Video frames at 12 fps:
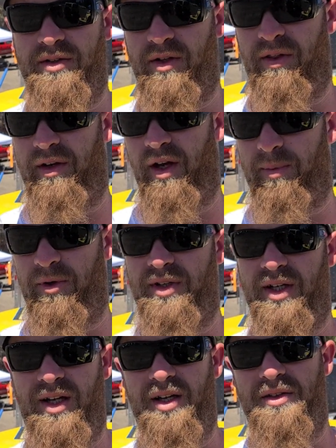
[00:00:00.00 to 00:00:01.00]
So the double
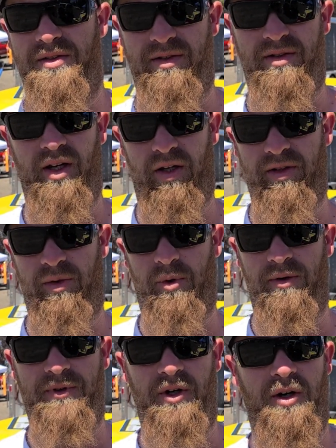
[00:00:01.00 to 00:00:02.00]
D is Delta
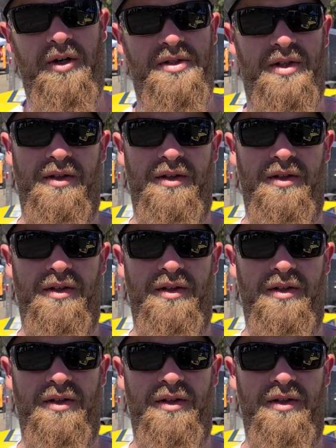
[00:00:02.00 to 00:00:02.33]
Dwarf Cars,